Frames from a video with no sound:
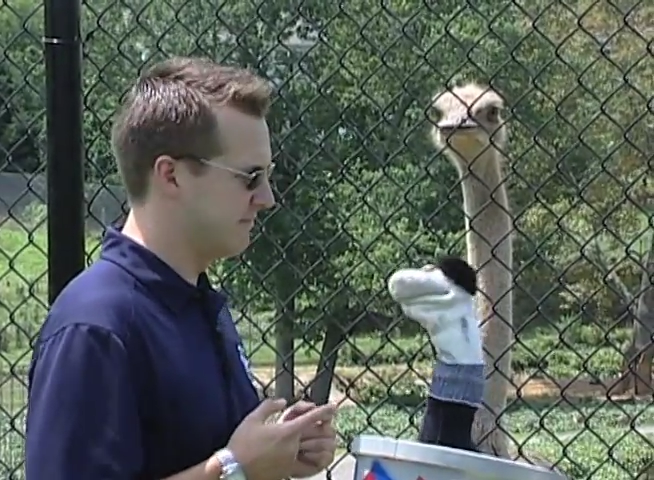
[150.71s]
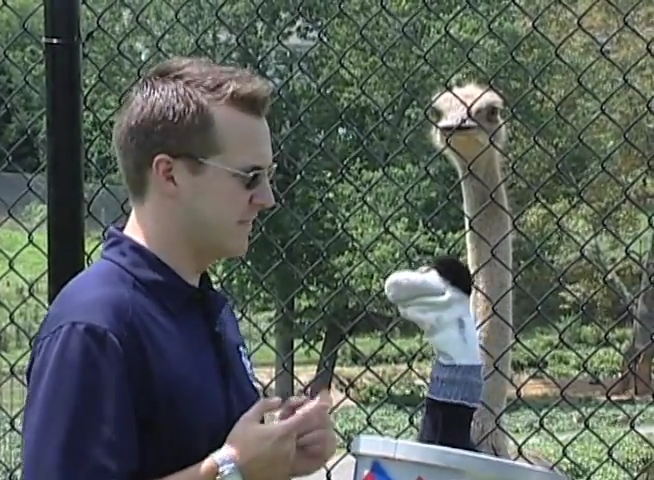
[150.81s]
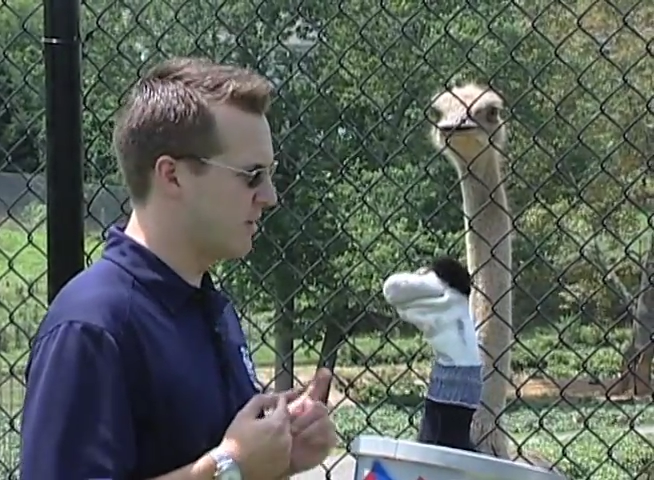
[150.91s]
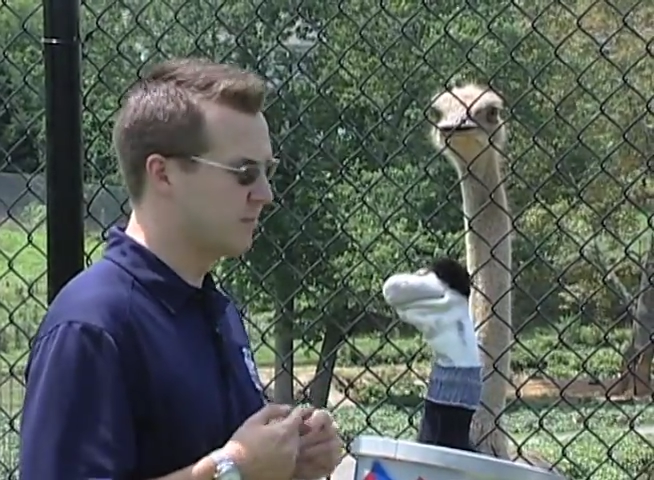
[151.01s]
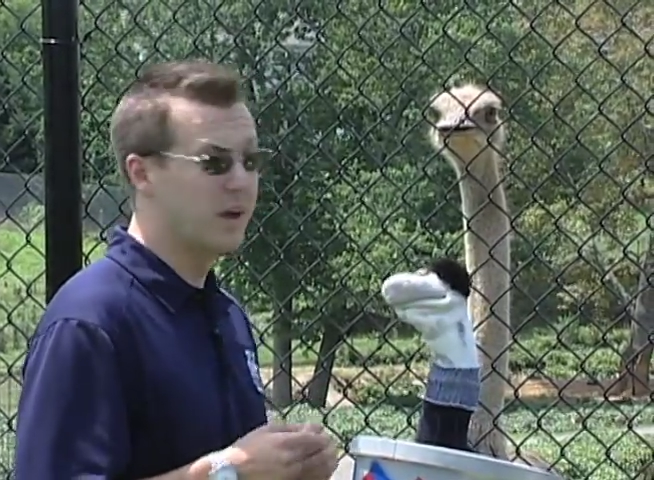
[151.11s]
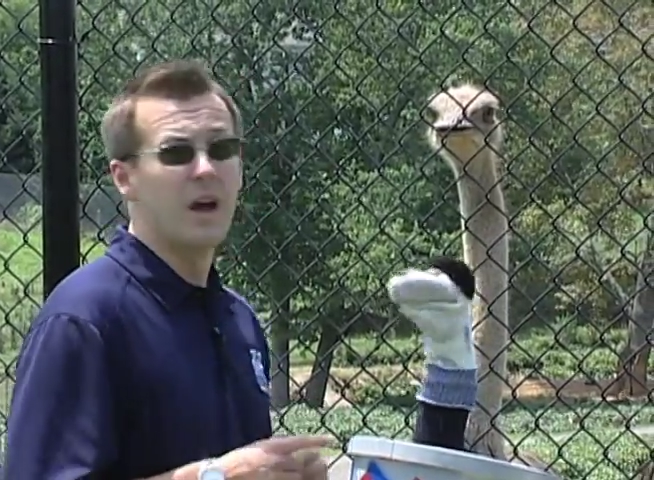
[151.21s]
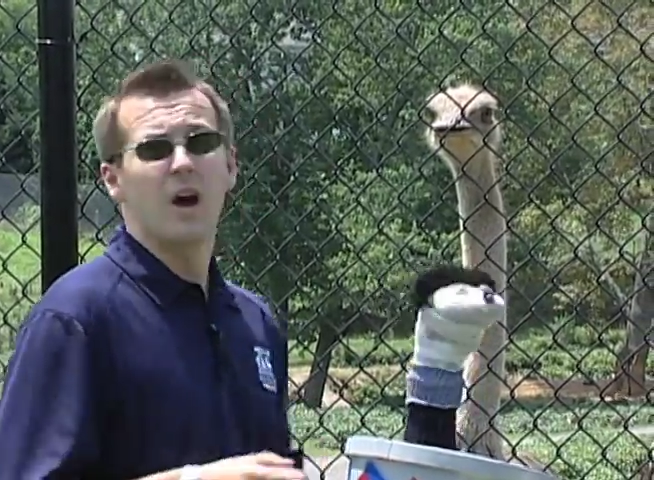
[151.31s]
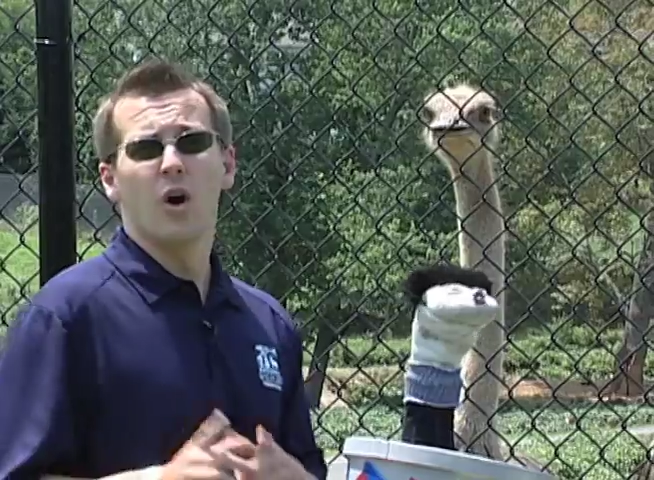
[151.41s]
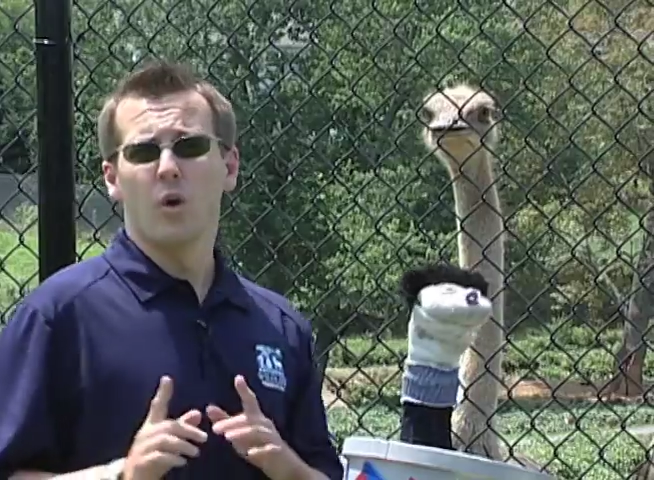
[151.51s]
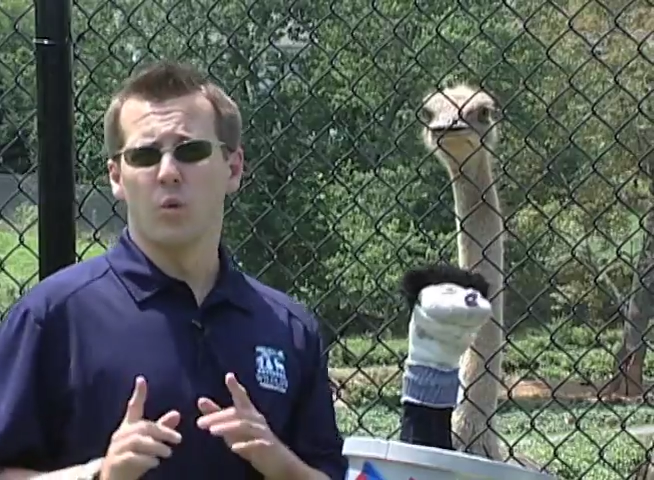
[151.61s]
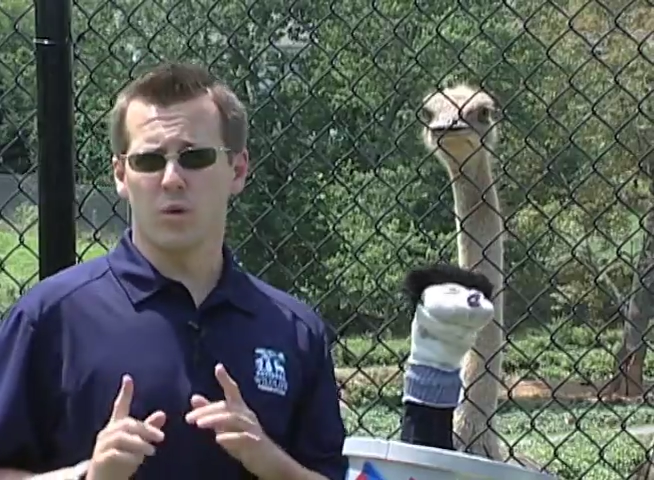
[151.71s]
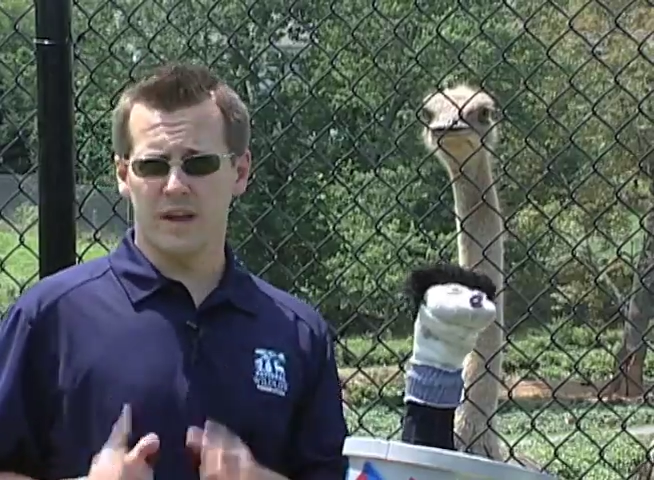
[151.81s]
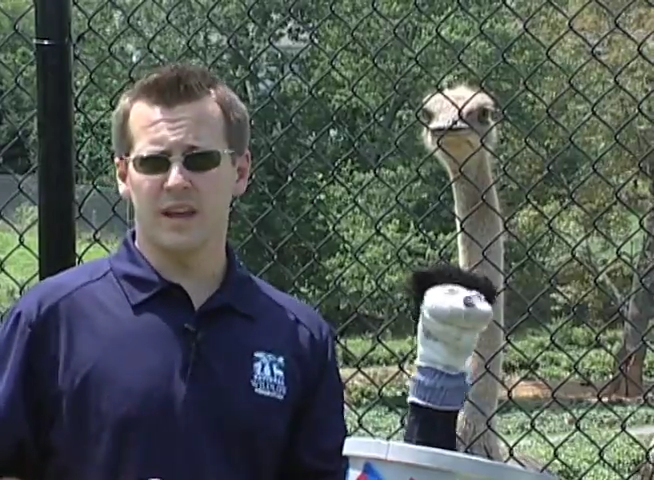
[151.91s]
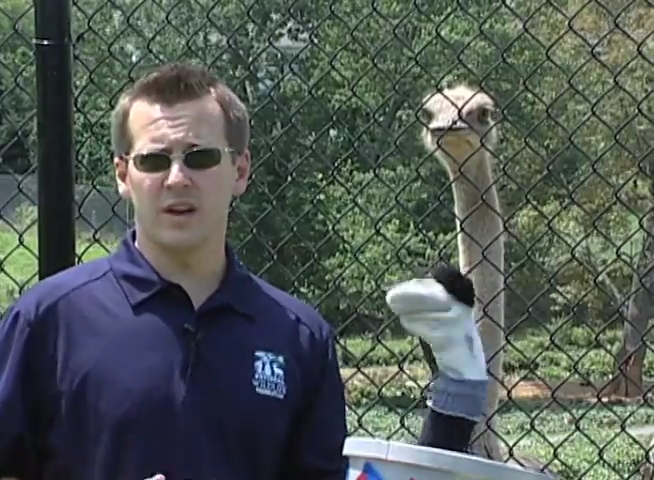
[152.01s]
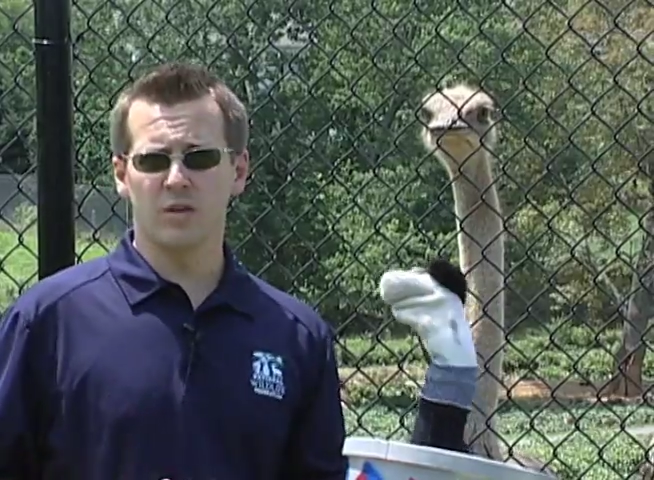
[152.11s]
No. We're
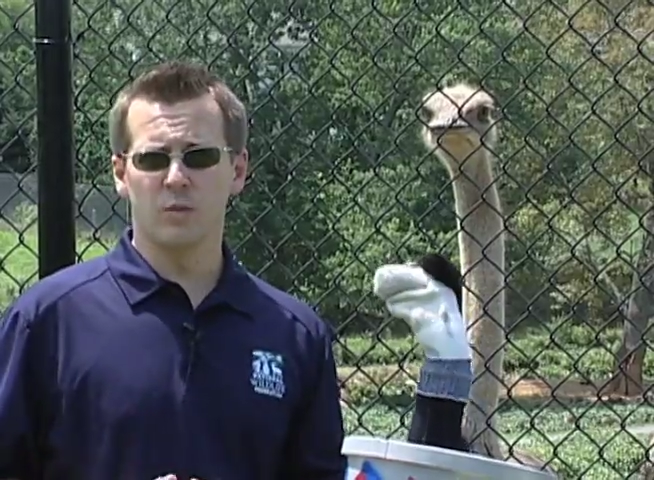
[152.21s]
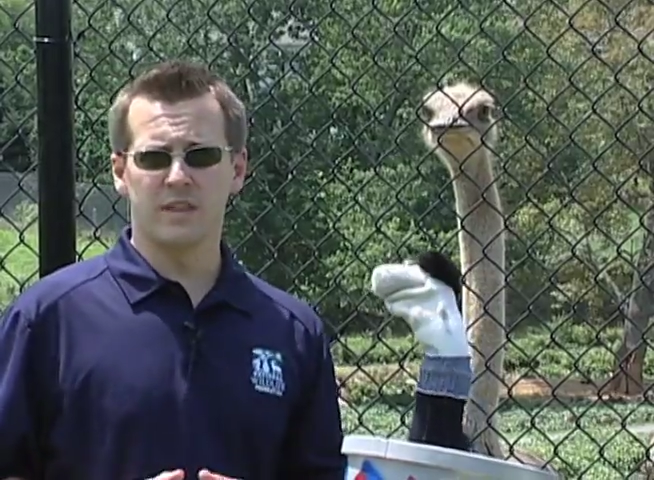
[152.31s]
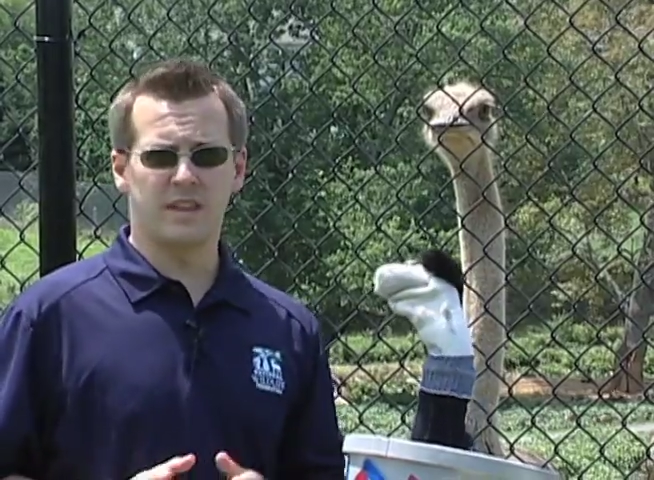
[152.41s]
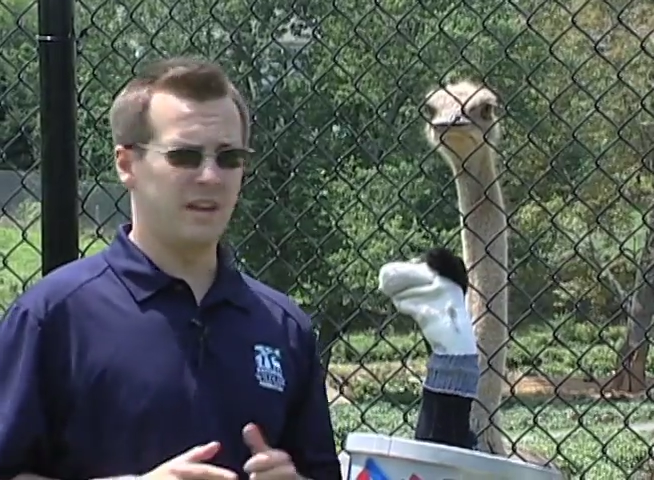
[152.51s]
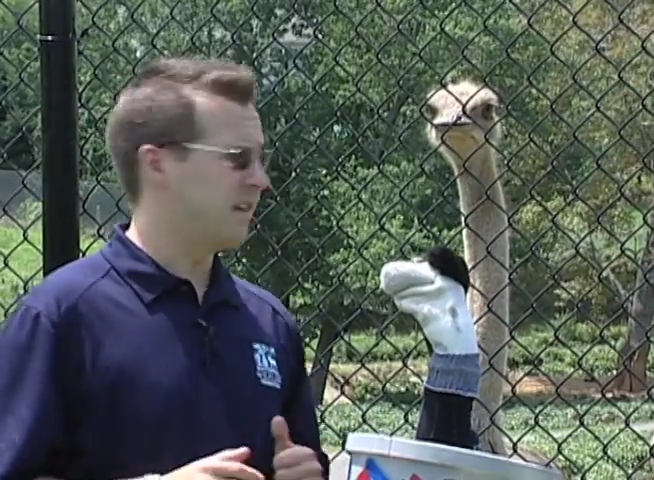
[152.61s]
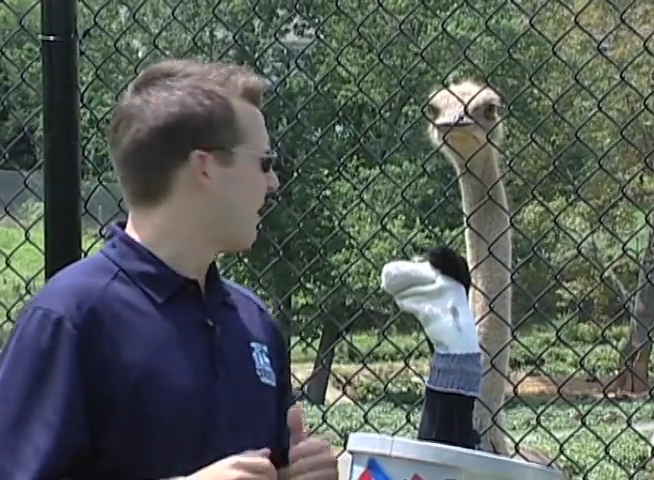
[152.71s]
here with the